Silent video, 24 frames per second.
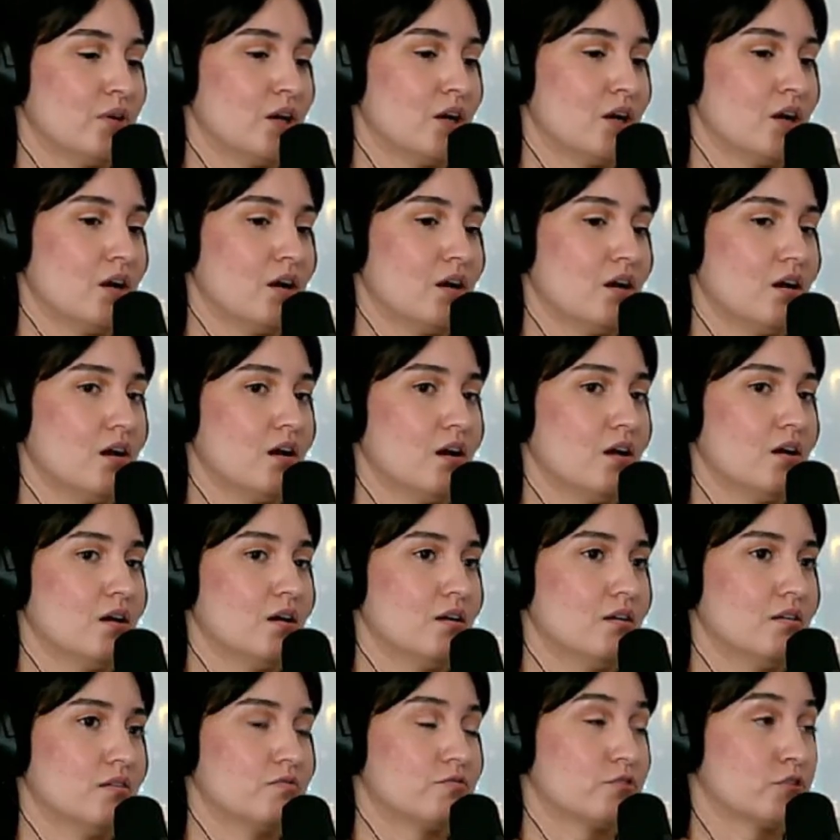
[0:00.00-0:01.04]

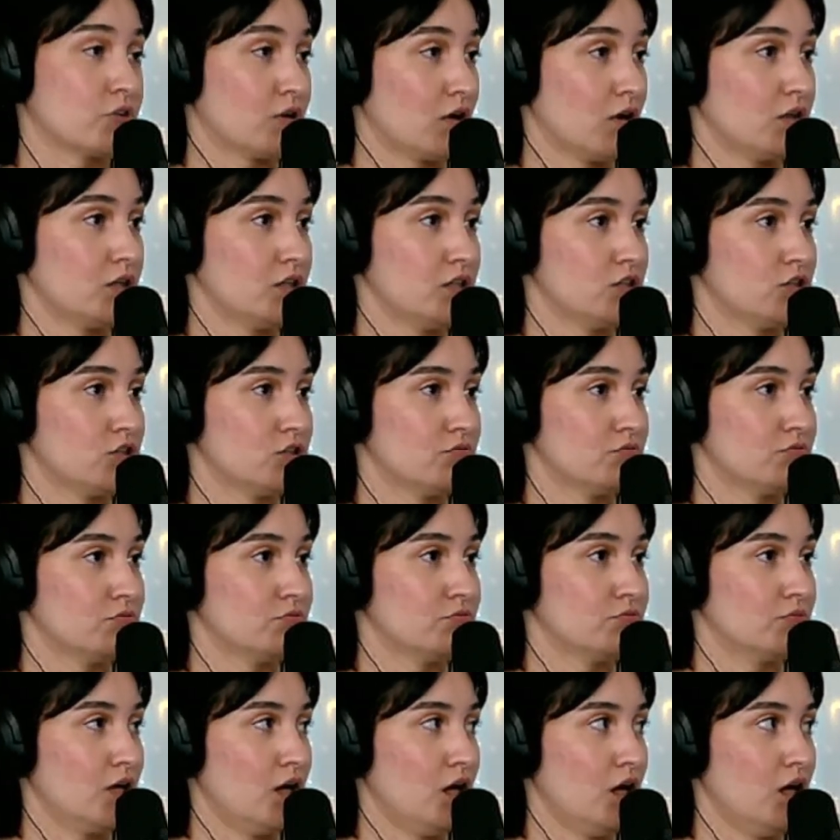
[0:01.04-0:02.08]
For college? Mm-hmm.
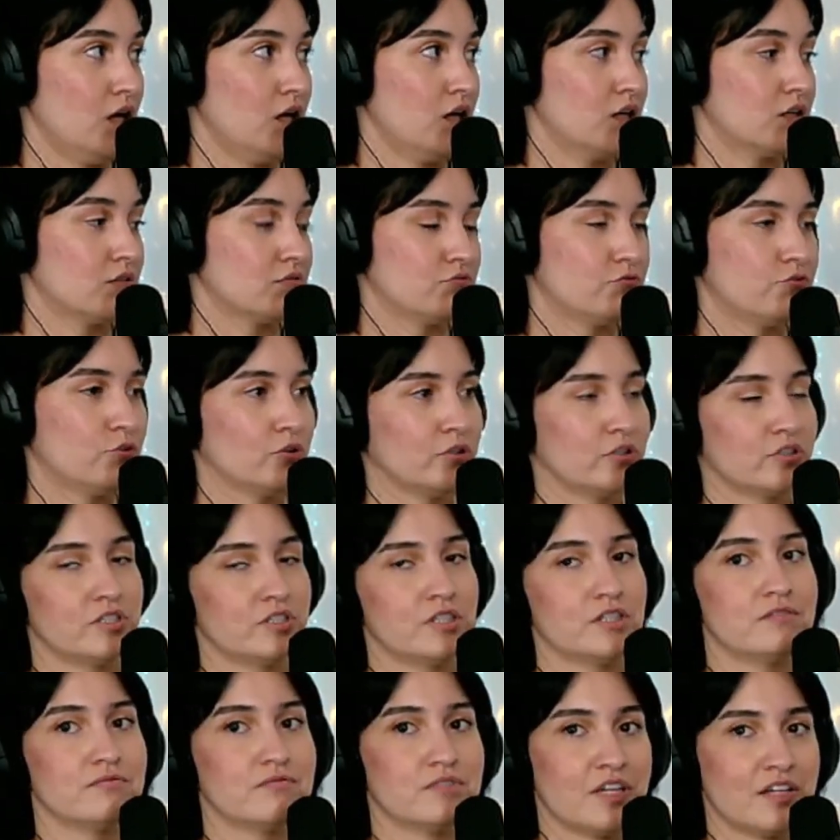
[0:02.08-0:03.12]

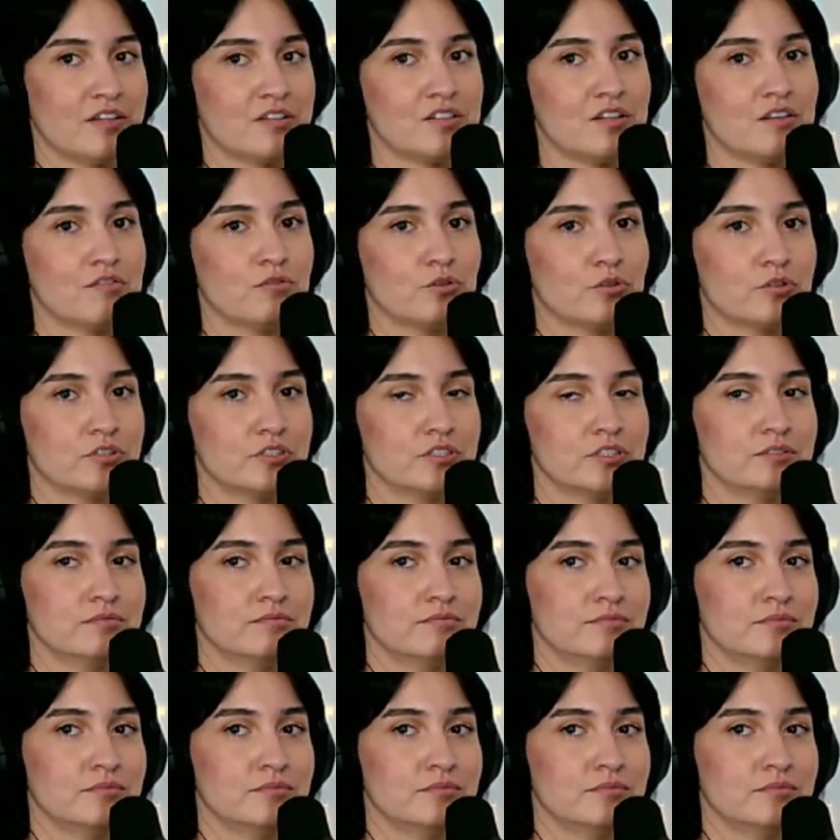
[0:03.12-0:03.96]
Fullerton, Cal State Fullerton.